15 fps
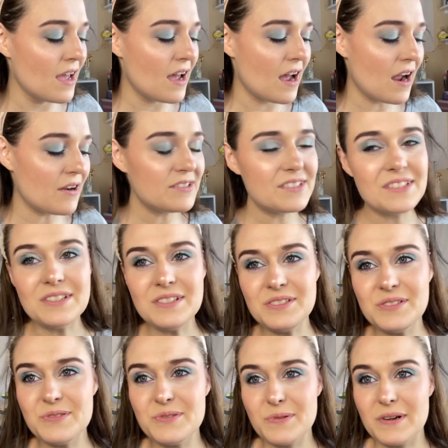I was gonna
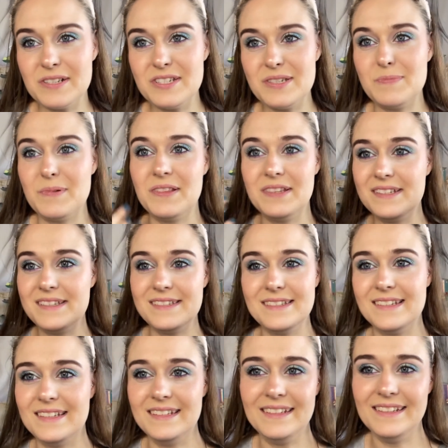do swatches, but this is
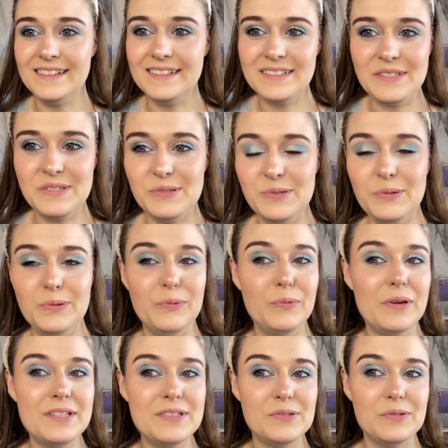getting
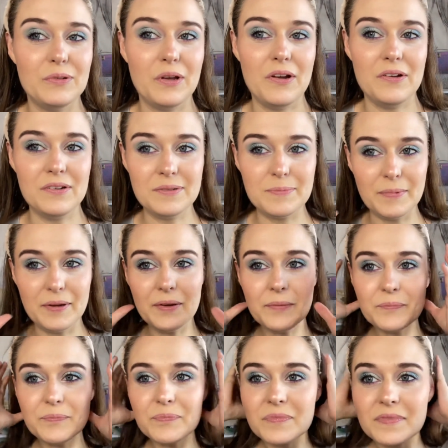way too long. But
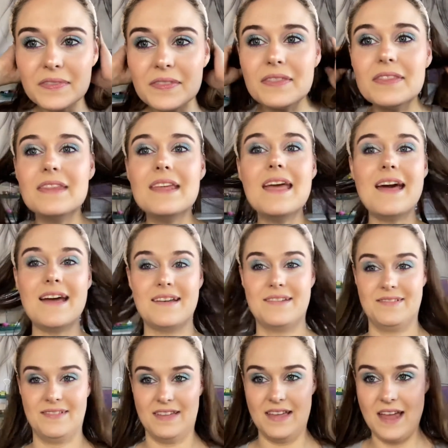yeah,
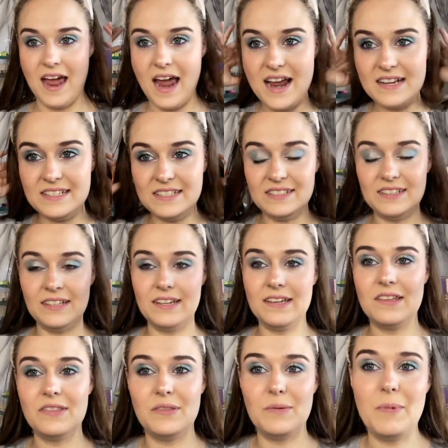I did like
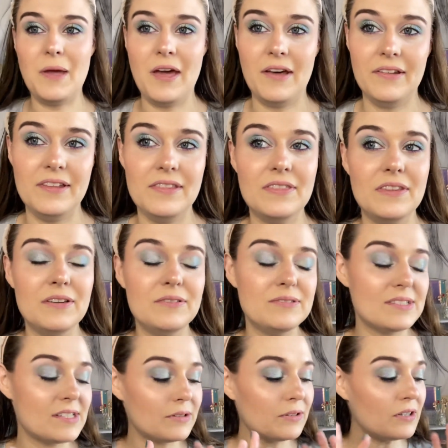the palette. There
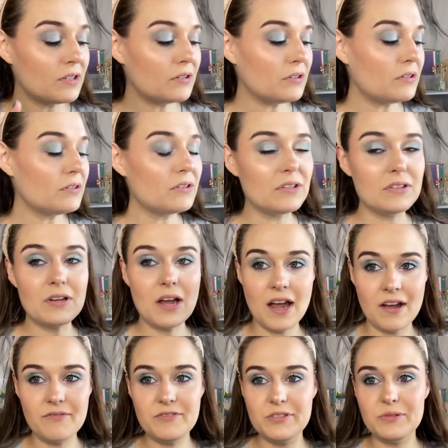was a little, you
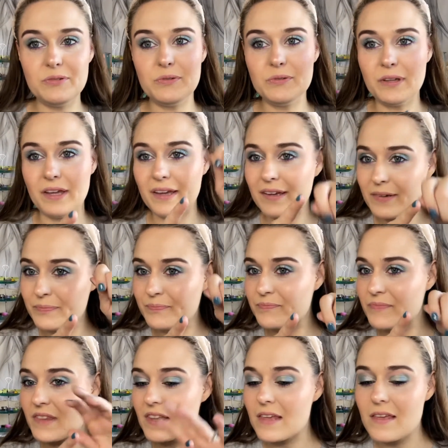have to like
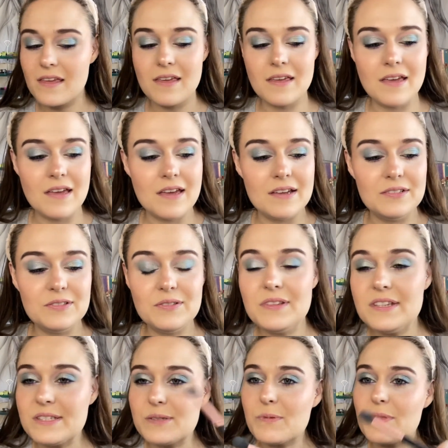do
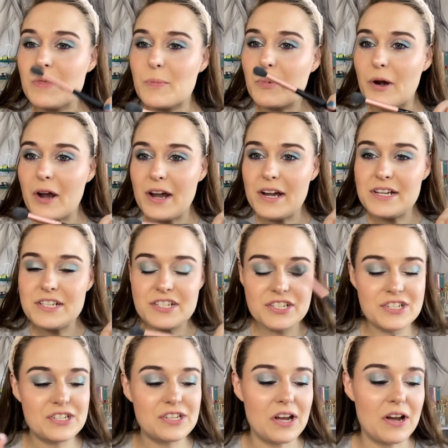this with the brush,